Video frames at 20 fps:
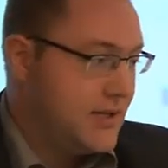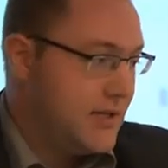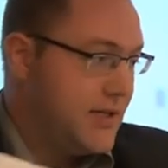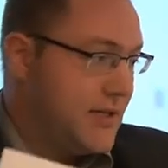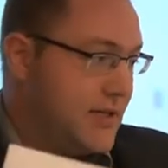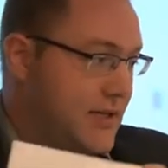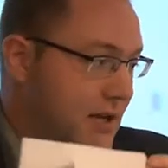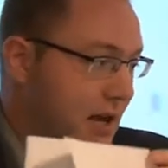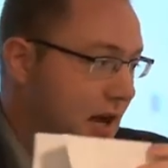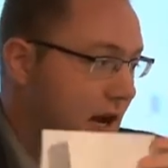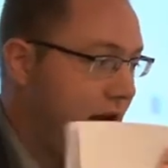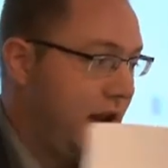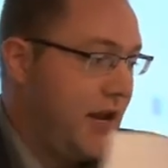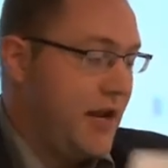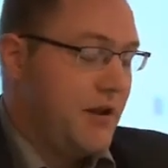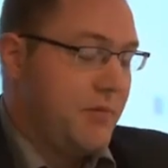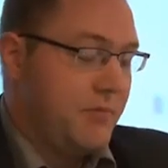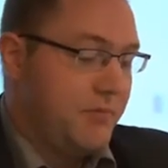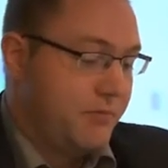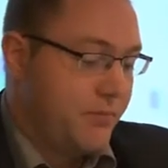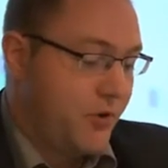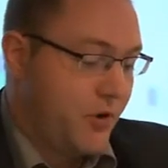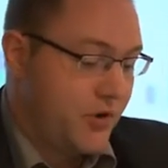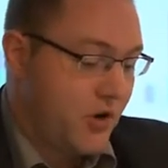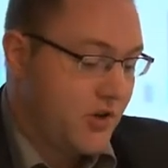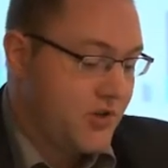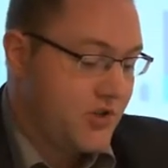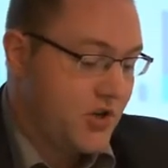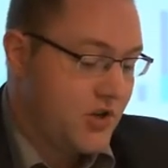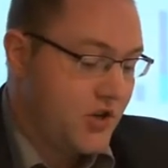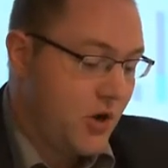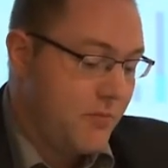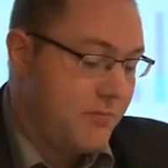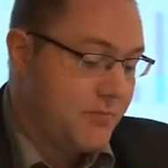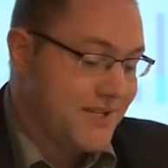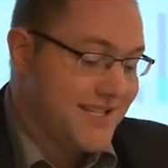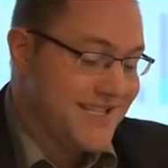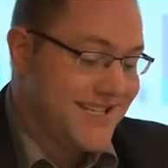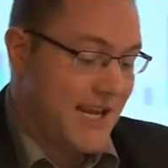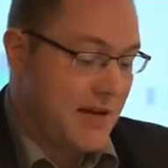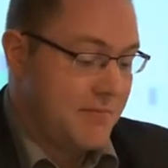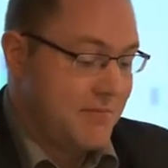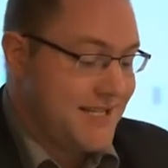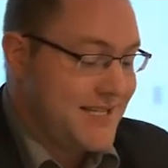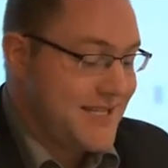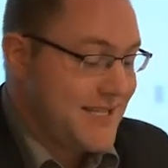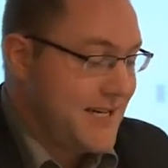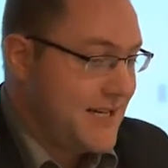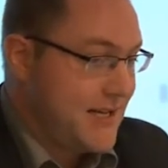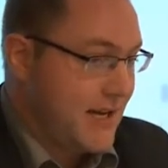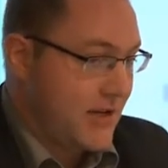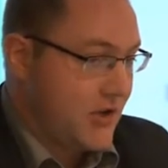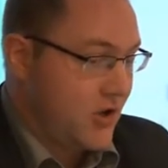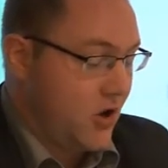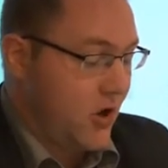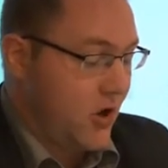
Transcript: These high production numbers can be seen at